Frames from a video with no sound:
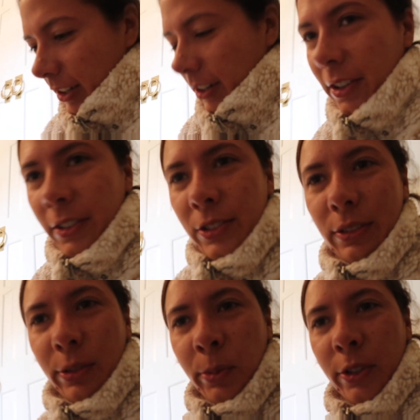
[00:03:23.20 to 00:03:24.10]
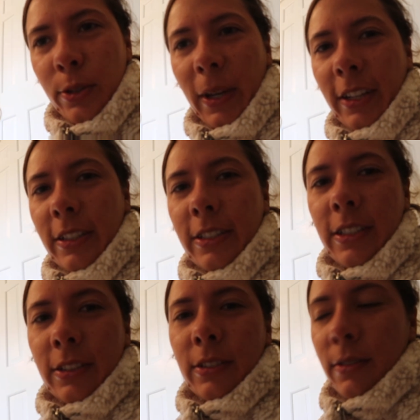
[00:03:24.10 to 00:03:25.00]
All different
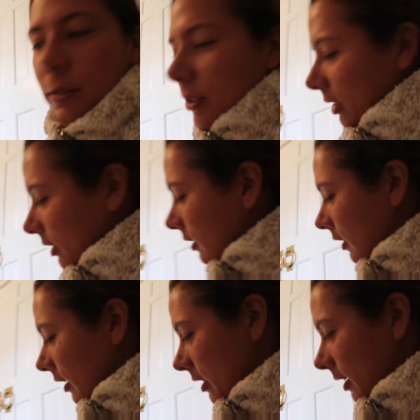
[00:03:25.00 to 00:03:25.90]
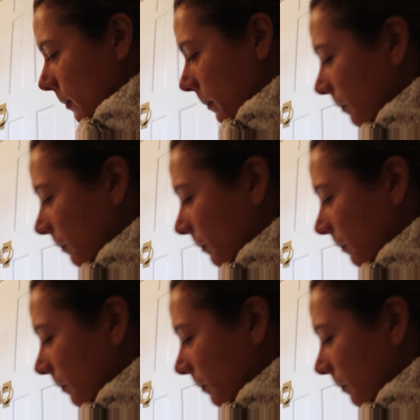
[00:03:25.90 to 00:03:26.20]
perspectives. It's crazy.